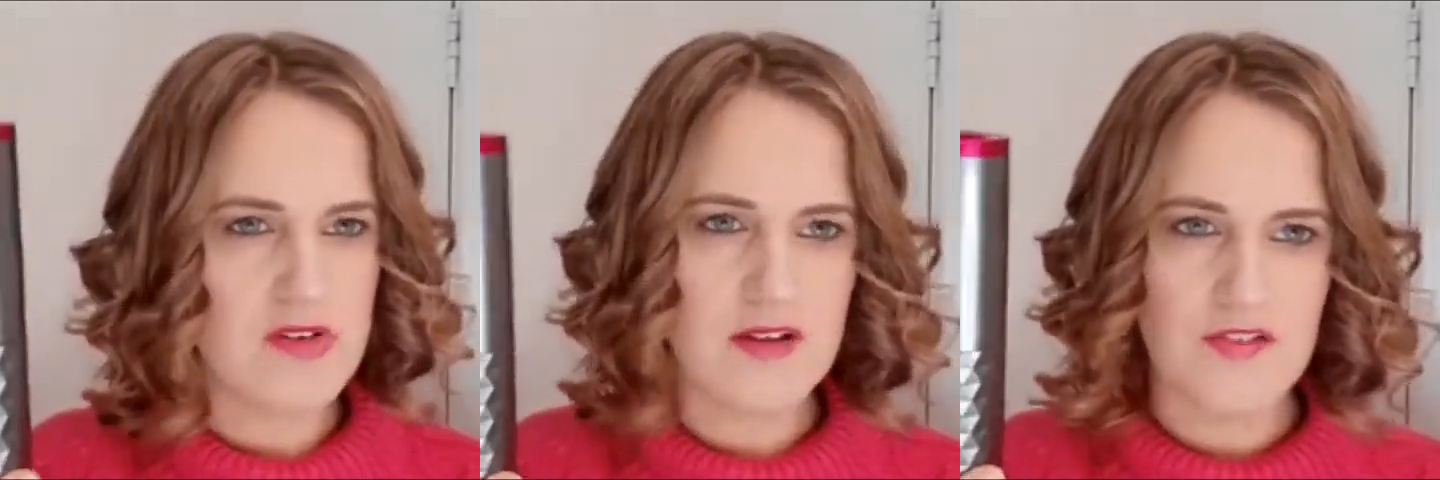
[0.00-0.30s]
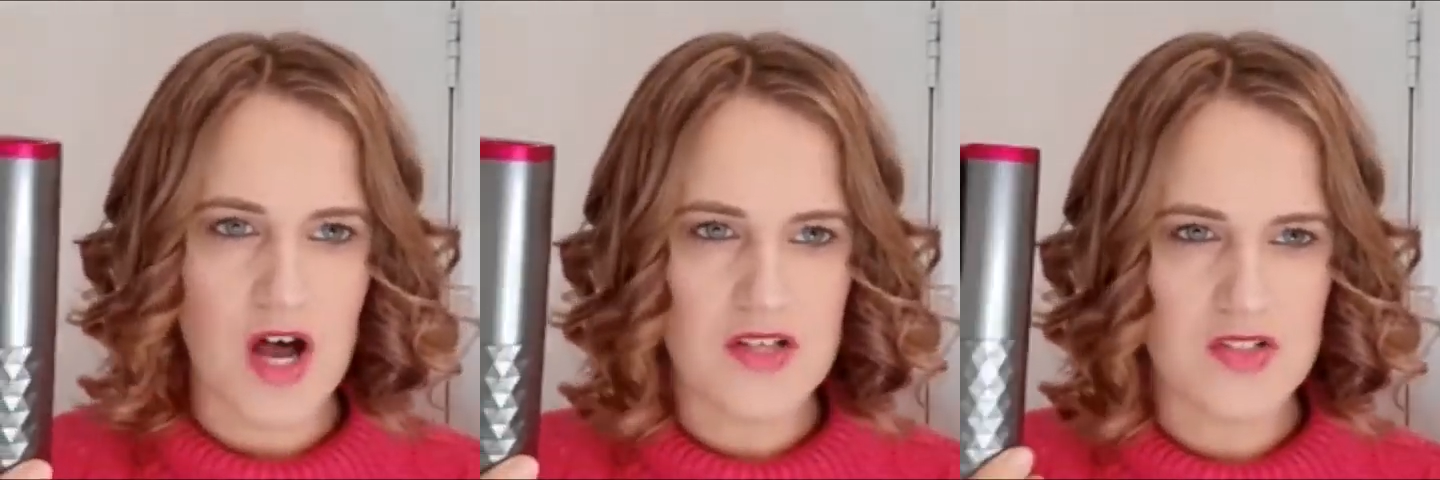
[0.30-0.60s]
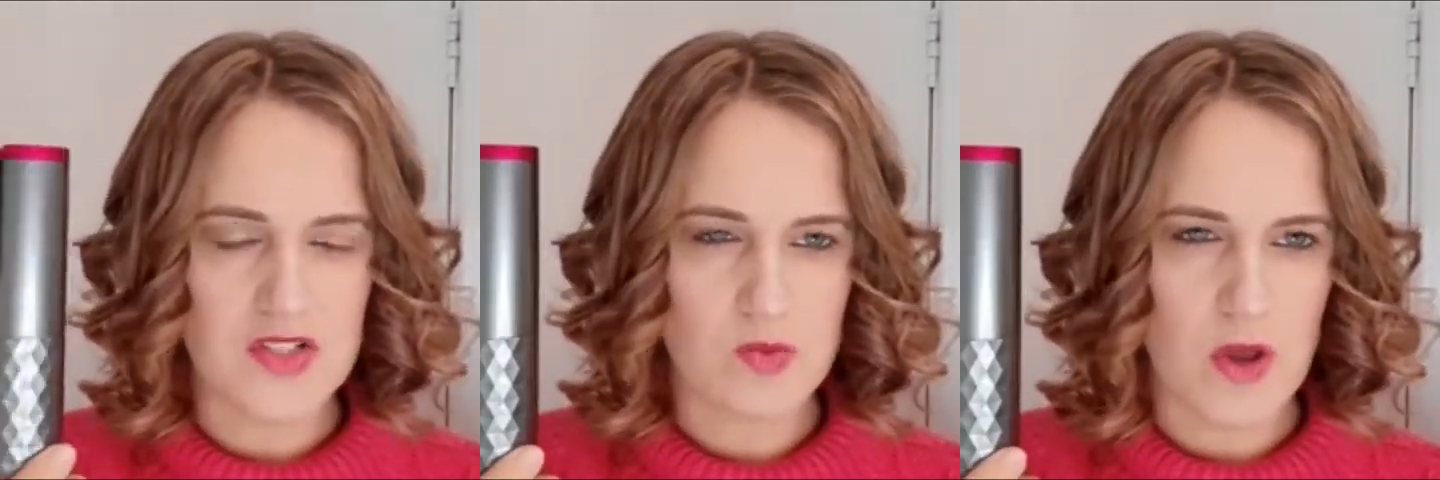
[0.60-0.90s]
really
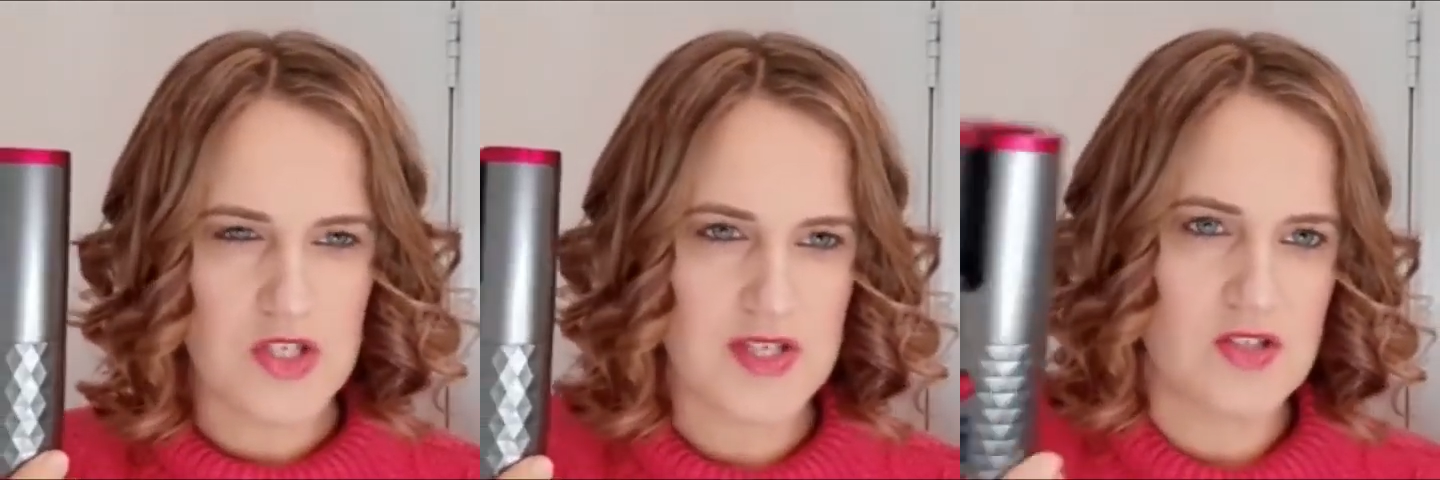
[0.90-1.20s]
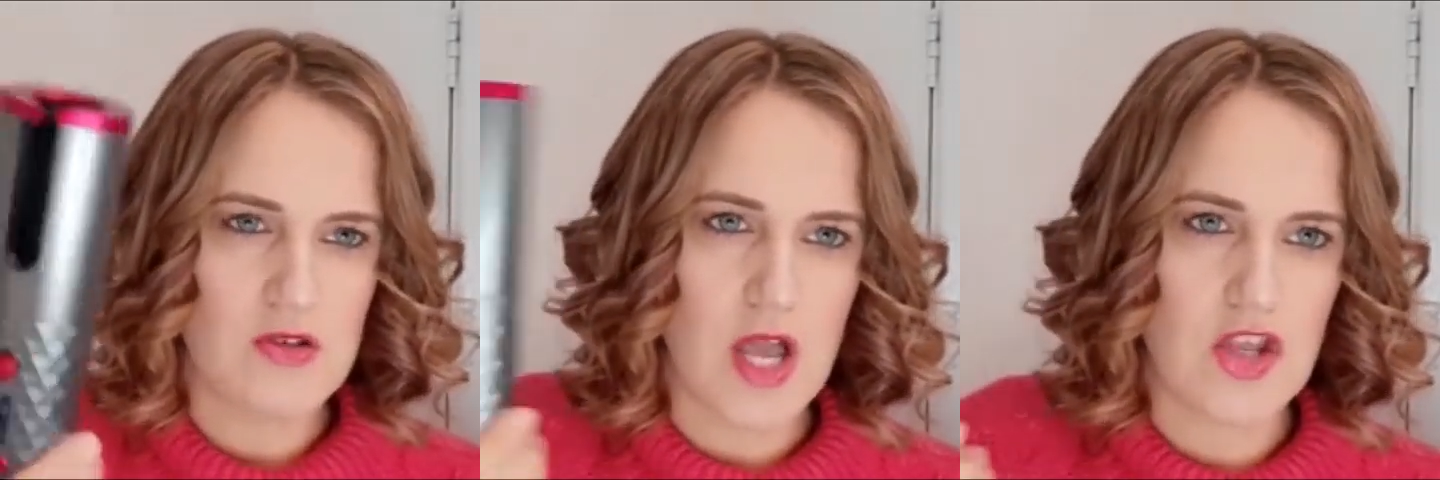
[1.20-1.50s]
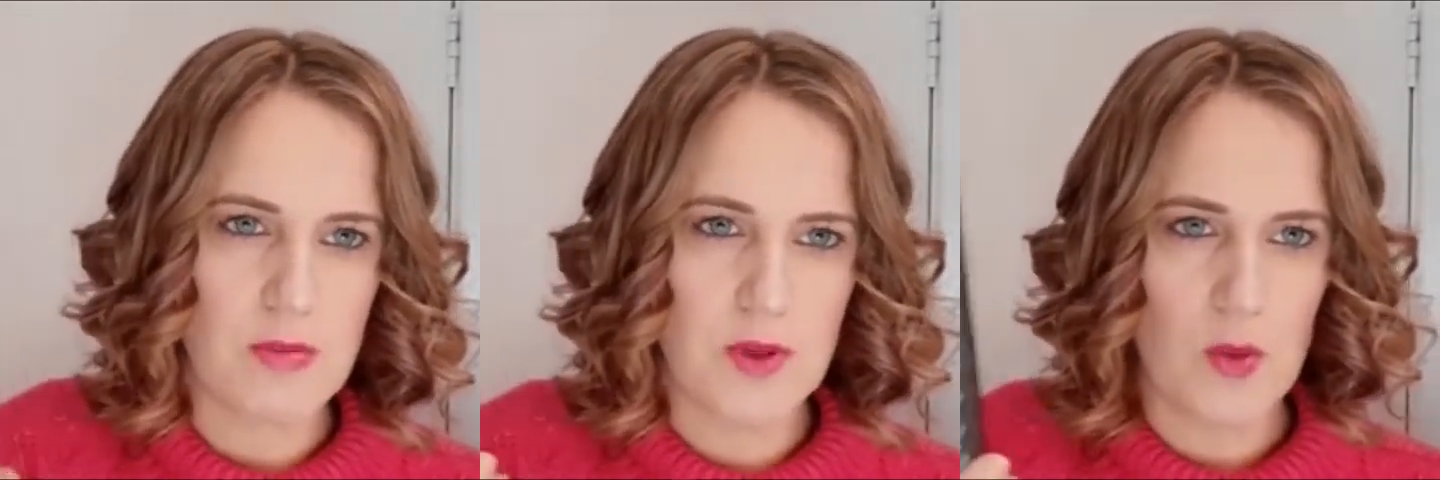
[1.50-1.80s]
fast as well, so it's not like
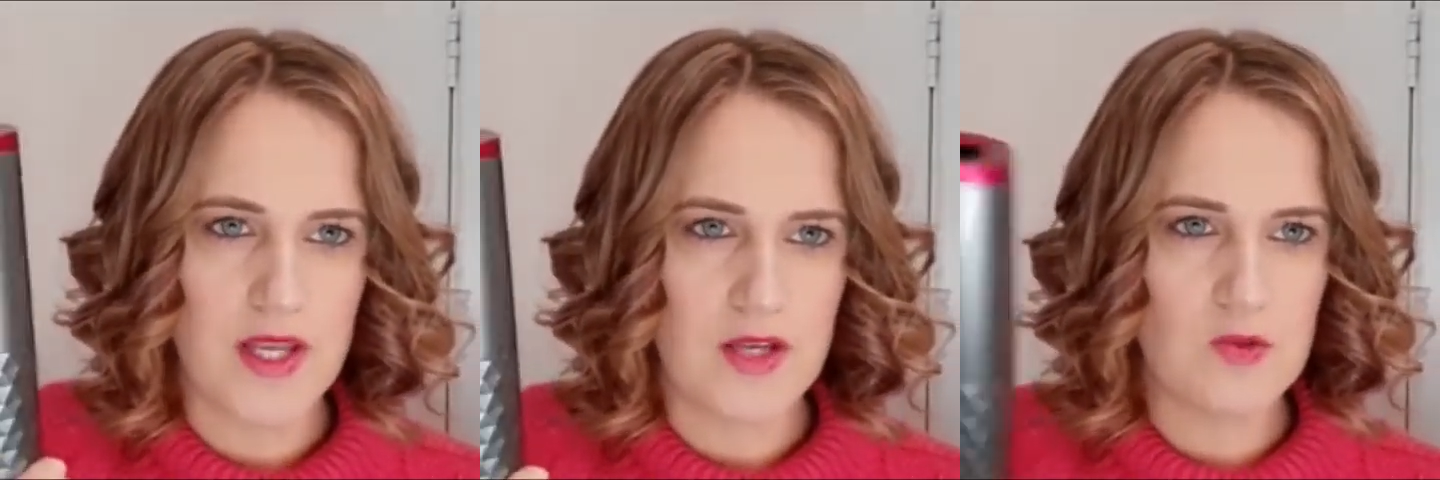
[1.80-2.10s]
you'll be waiting